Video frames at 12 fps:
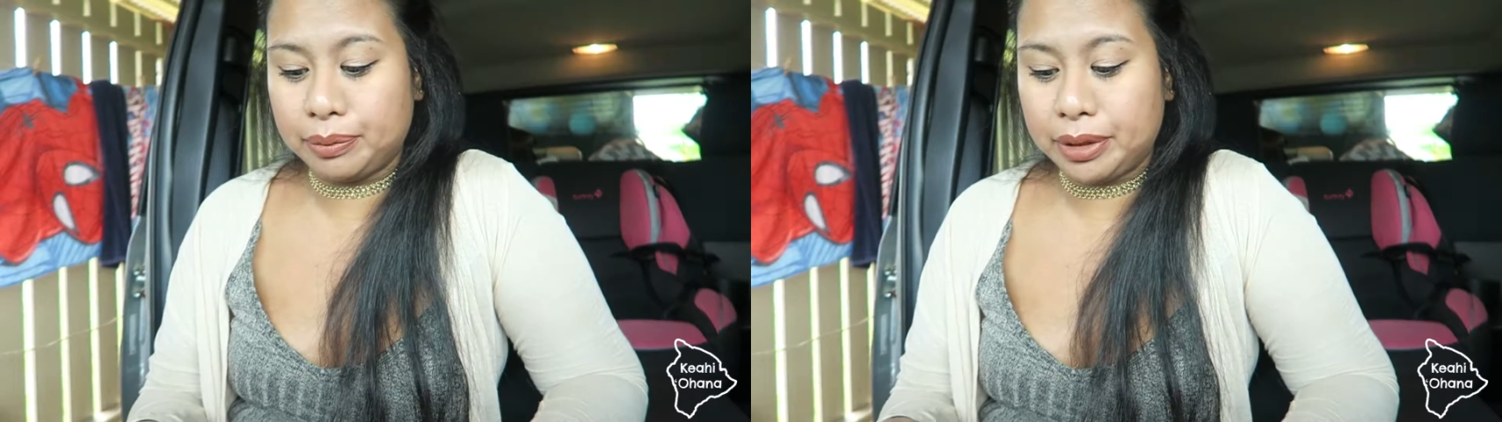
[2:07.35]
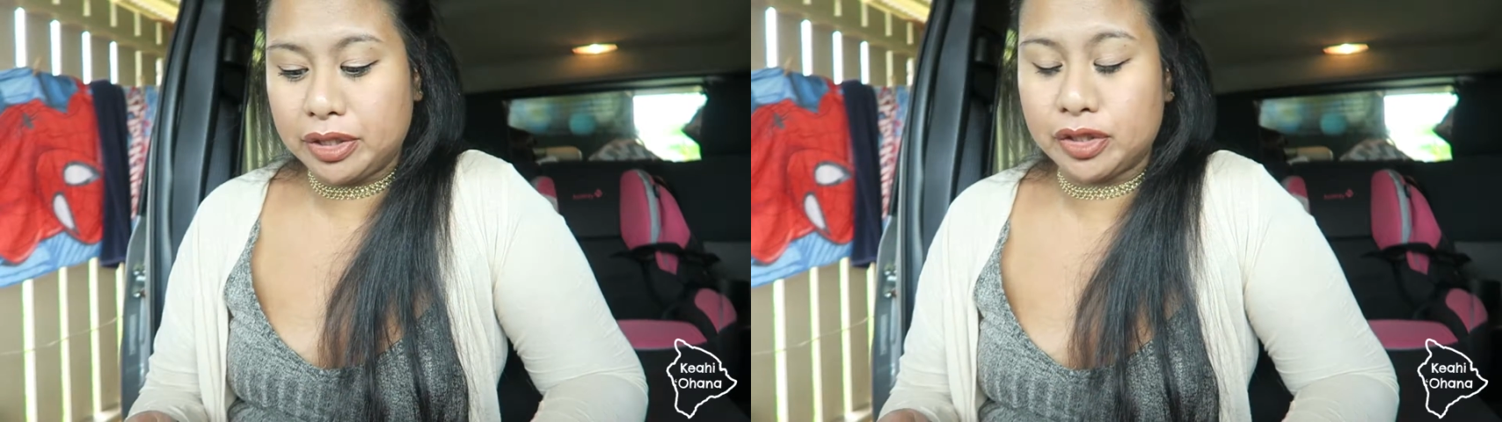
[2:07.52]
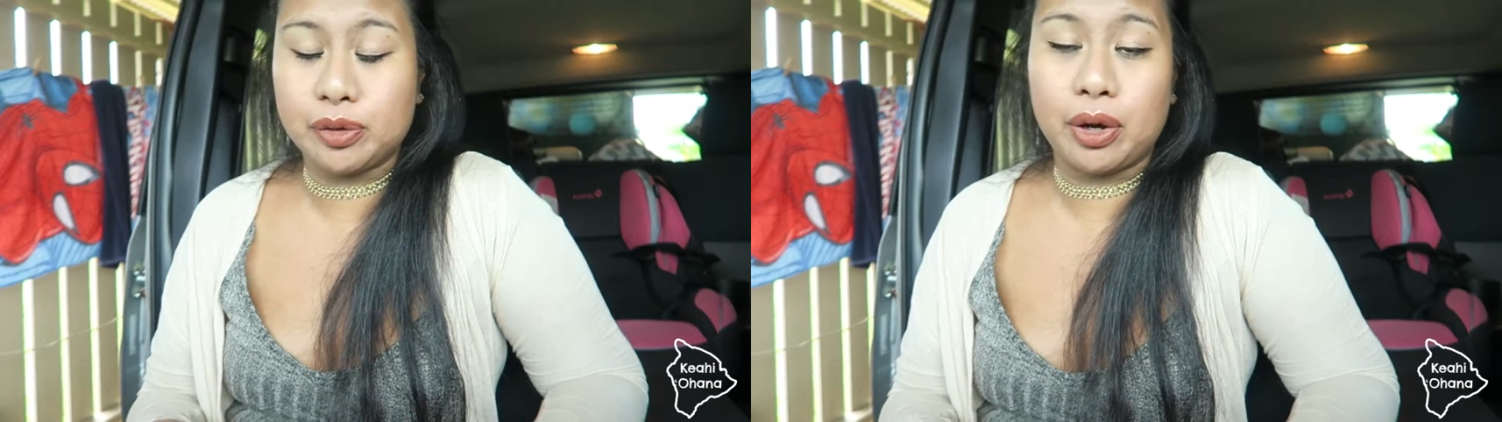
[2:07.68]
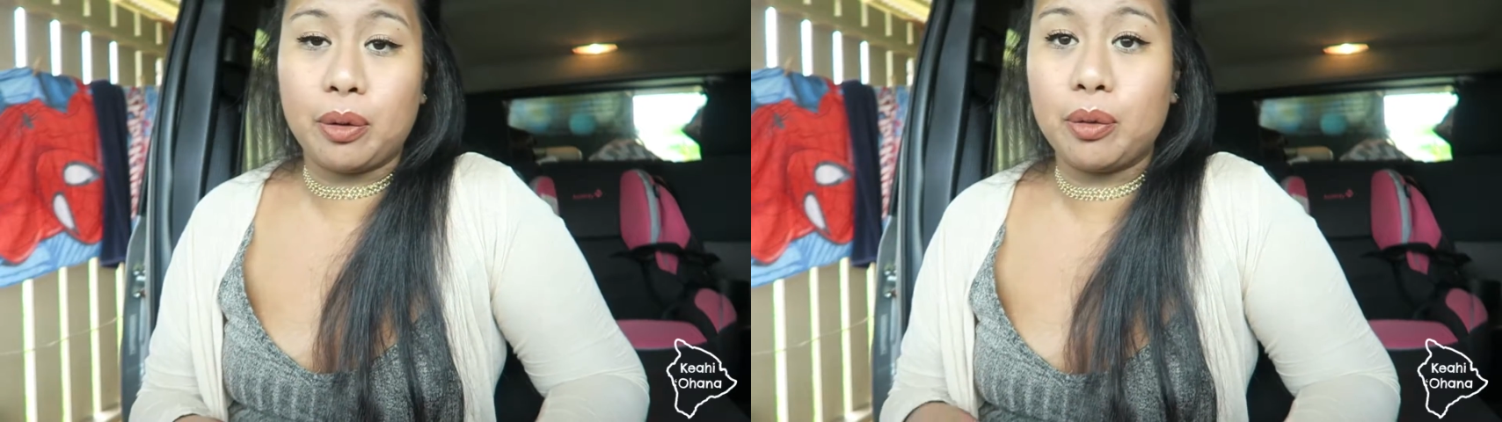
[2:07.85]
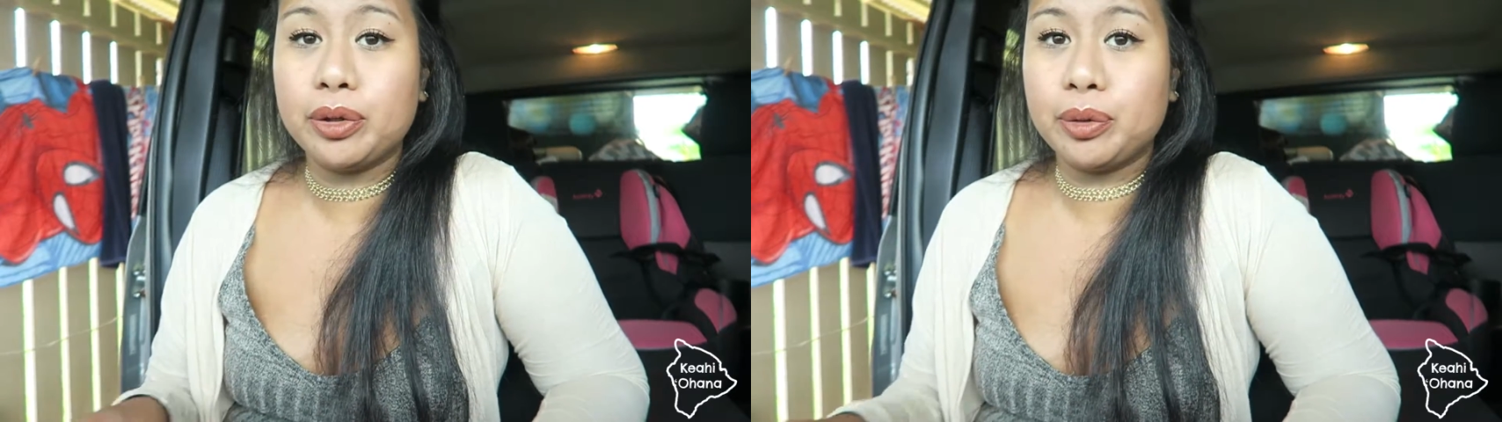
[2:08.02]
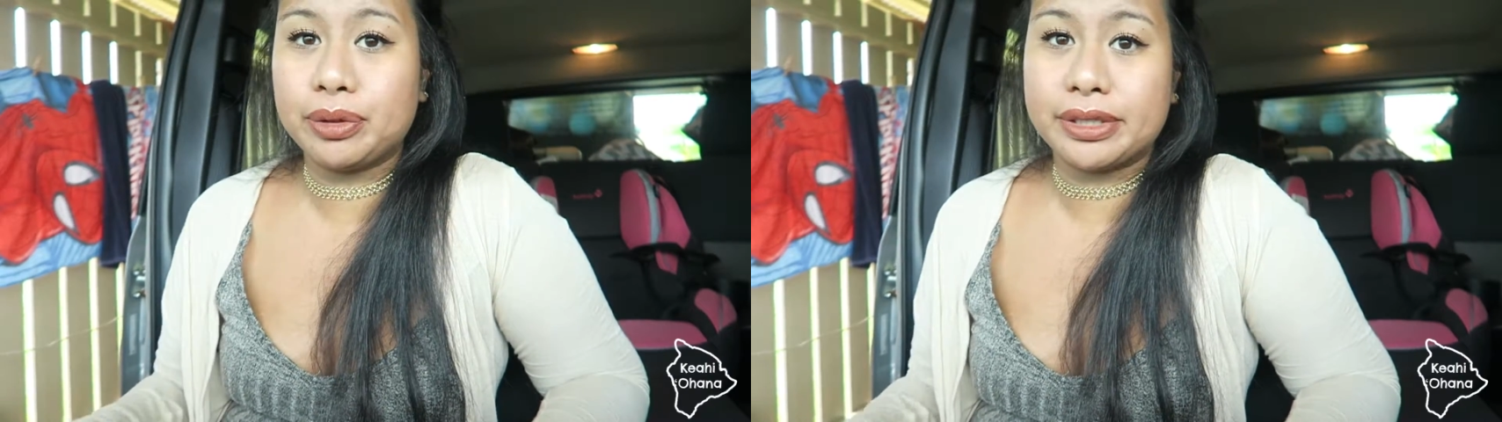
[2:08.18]
mean to, I
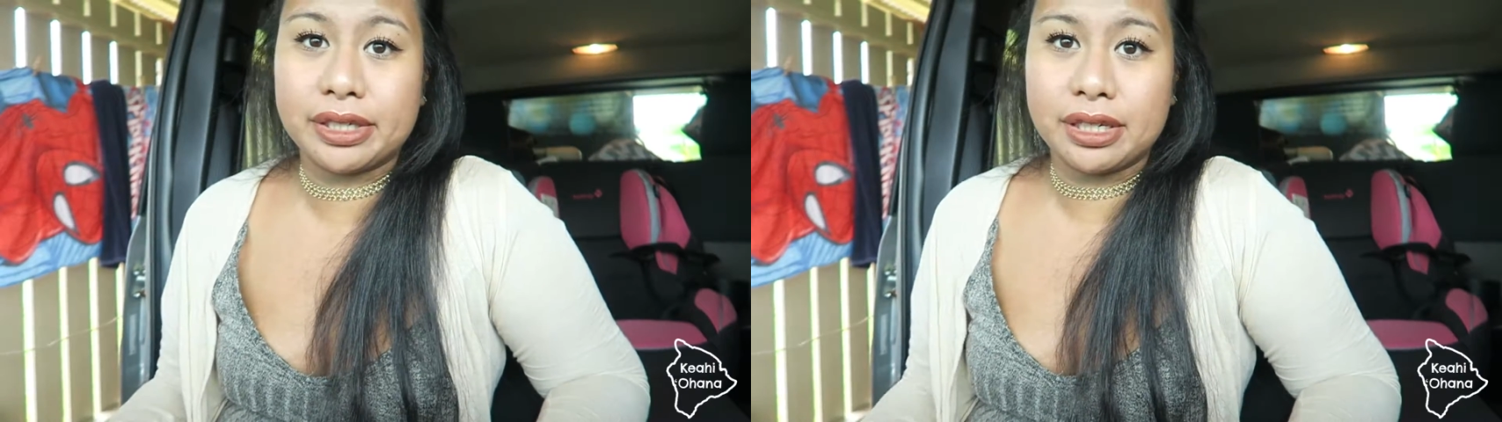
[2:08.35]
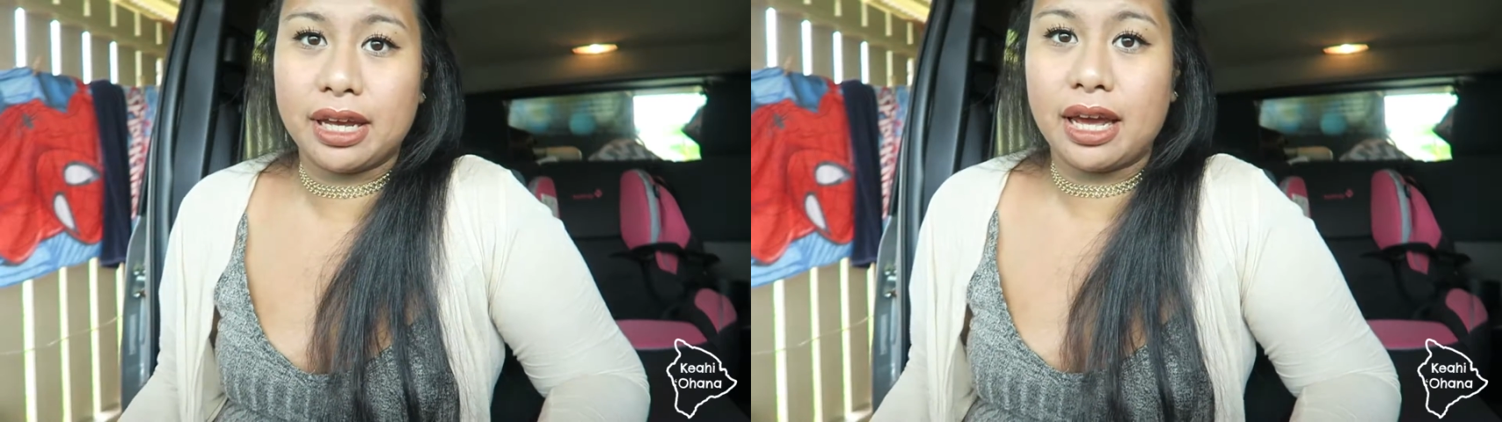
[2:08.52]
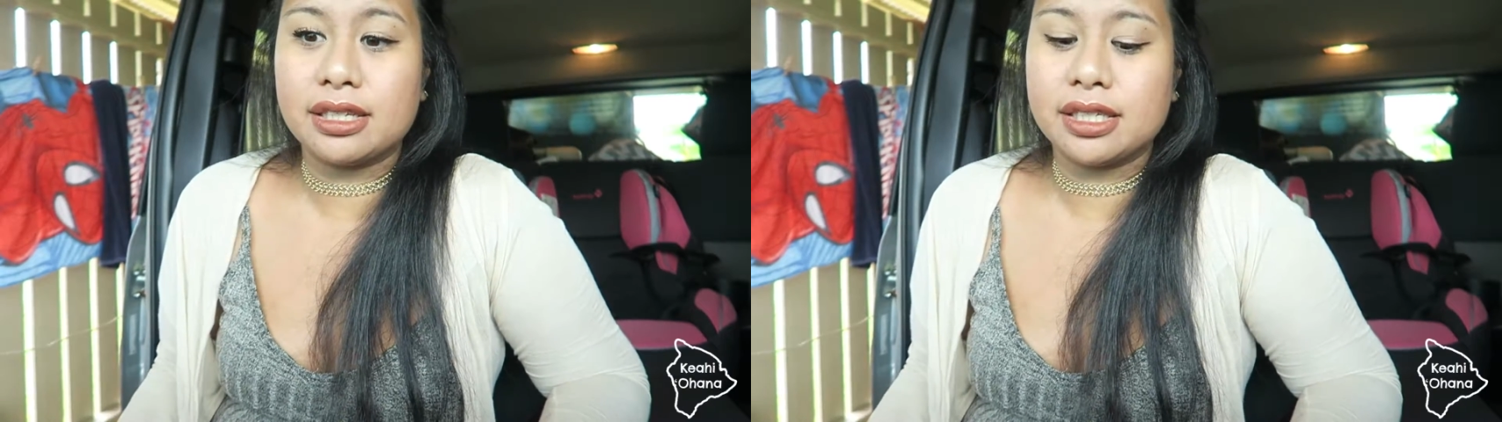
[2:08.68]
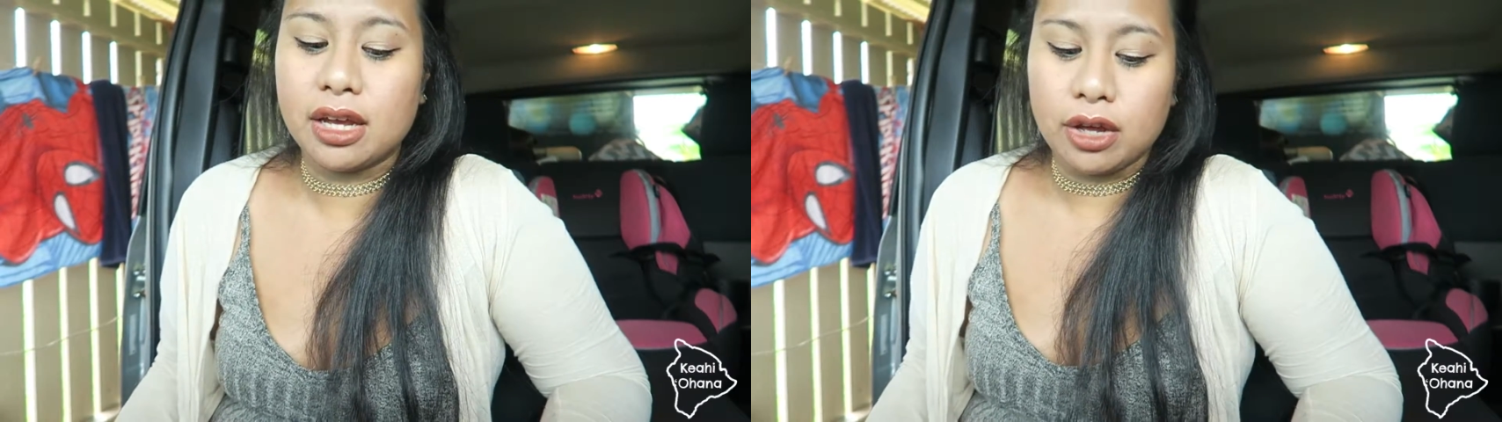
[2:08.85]
only was gonna get